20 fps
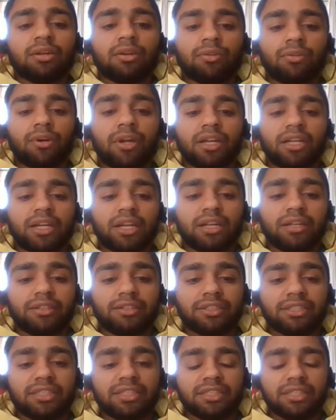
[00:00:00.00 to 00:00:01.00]
Wrought
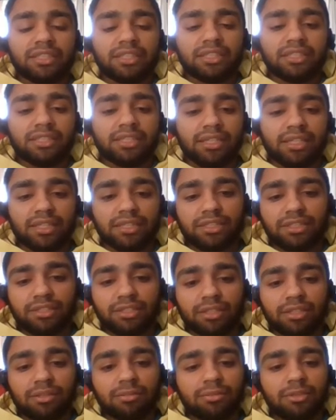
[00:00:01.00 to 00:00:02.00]
iron contains less
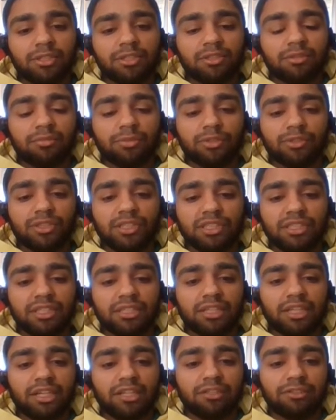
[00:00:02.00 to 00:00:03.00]
carbon than most
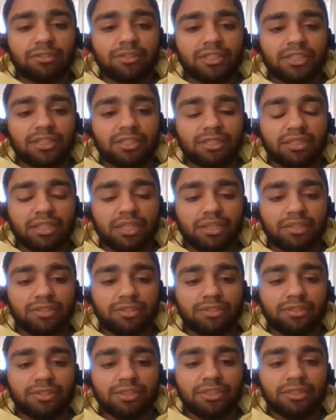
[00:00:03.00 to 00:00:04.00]
steel alloys,
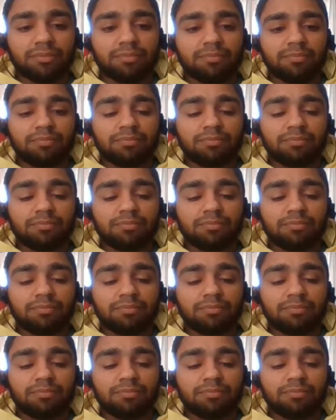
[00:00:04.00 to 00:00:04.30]
actually.